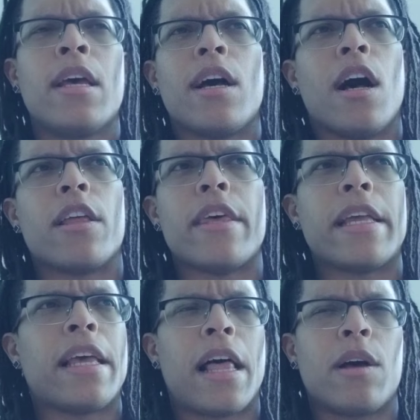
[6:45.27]

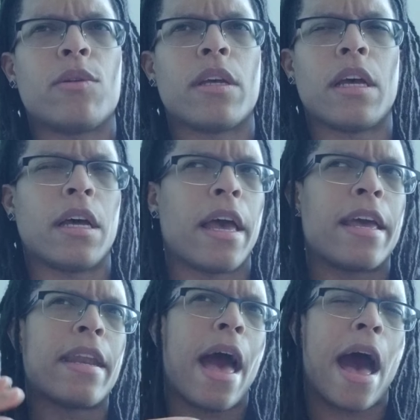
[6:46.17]
they allowed
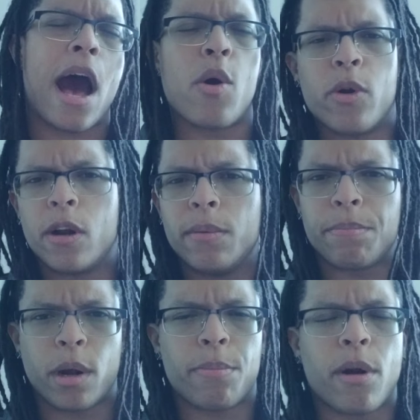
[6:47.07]
an hour
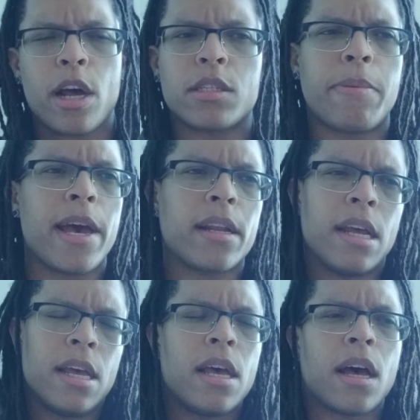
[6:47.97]
per prospect.